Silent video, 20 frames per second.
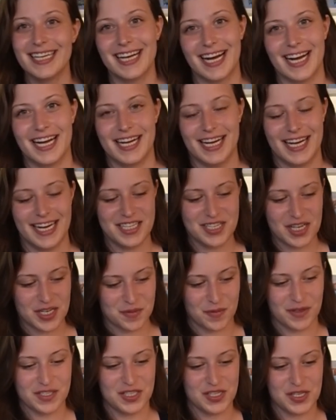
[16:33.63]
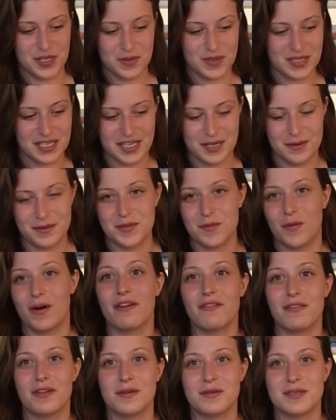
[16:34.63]
I just went to Houston. It was one
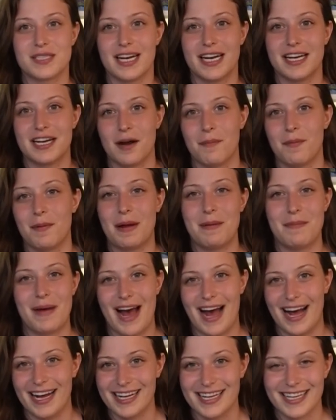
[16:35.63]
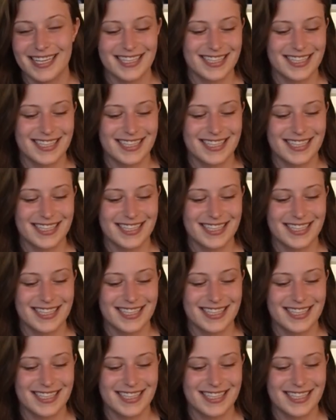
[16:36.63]
of those that ended up in my bag.